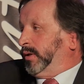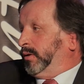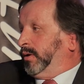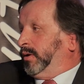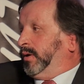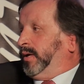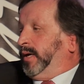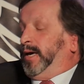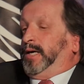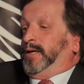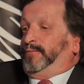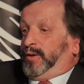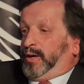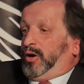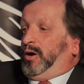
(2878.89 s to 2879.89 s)
Mm-hmm.
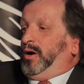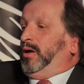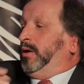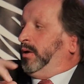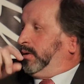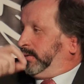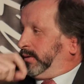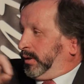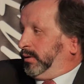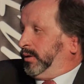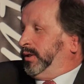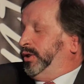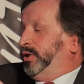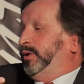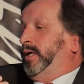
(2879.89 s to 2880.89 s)
If they are, then
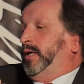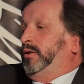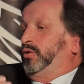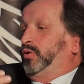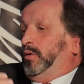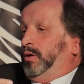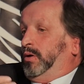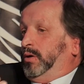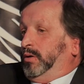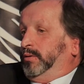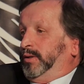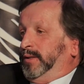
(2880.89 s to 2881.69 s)
at least then you are